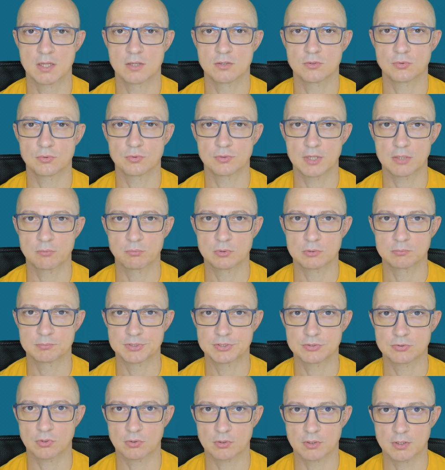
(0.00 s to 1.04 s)
Today we'll be
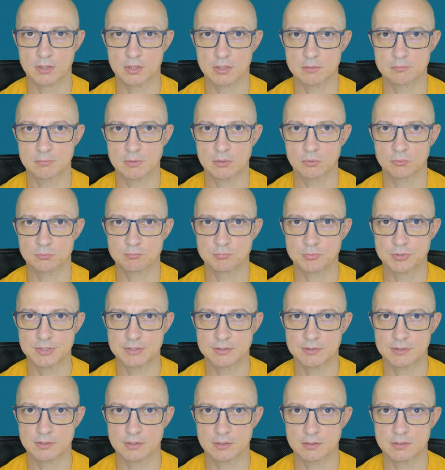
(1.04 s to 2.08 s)
talking about
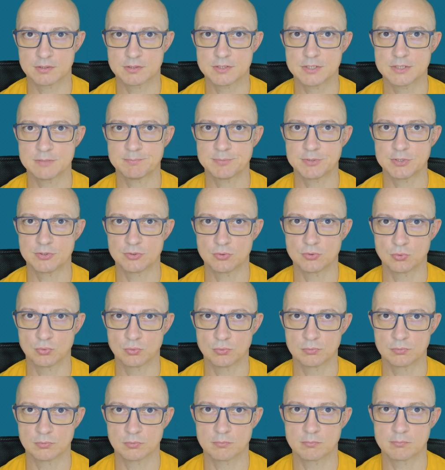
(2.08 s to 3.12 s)
printing
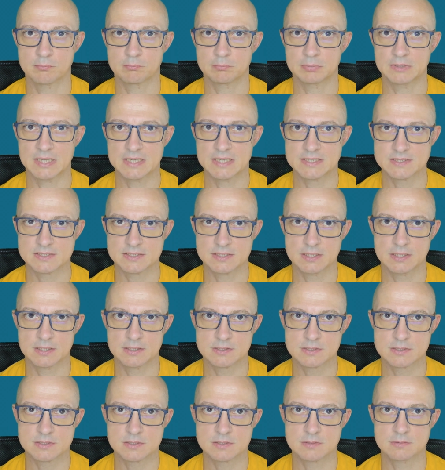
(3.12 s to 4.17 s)
TPU
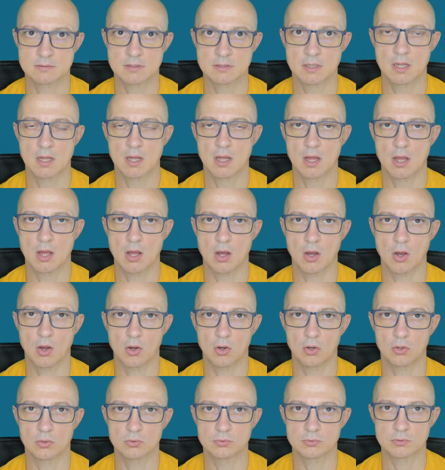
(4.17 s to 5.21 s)
plastics
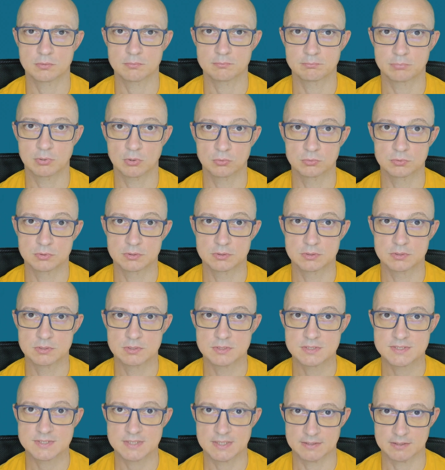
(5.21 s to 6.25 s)
on Bowden
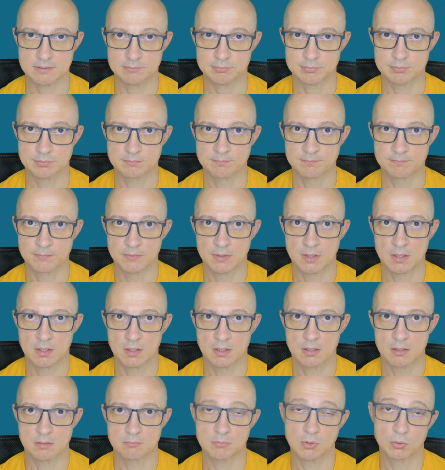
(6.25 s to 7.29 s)
setup.
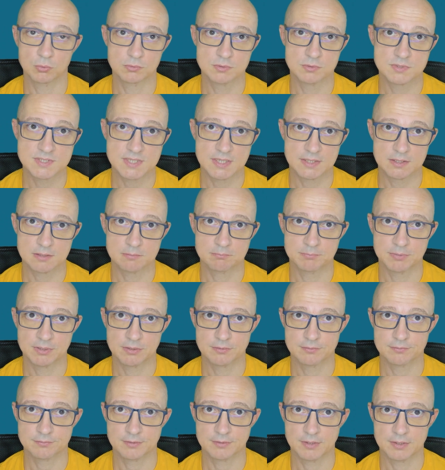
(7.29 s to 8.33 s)
Bowden setup
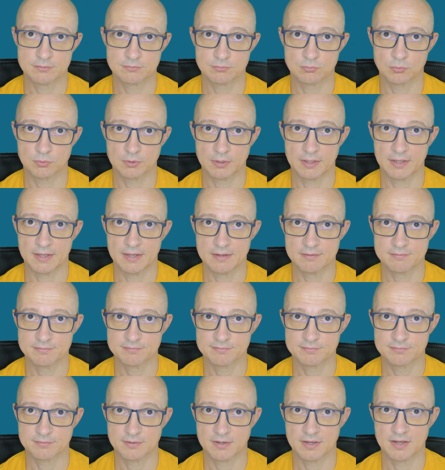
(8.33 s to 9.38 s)
because that's what I have
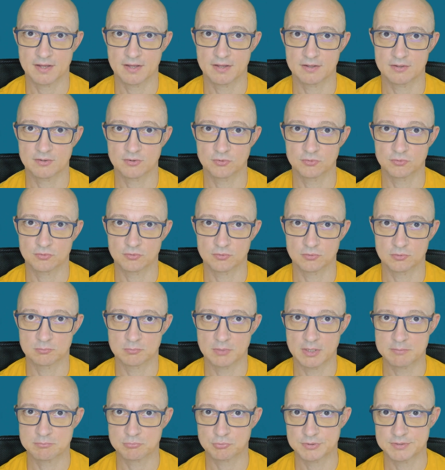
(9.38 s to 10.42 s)
on all
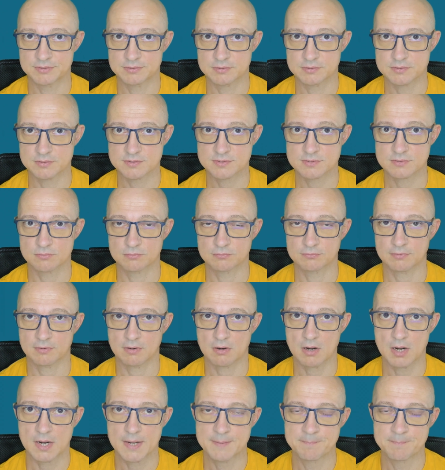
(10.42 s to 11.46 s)
my printers so far.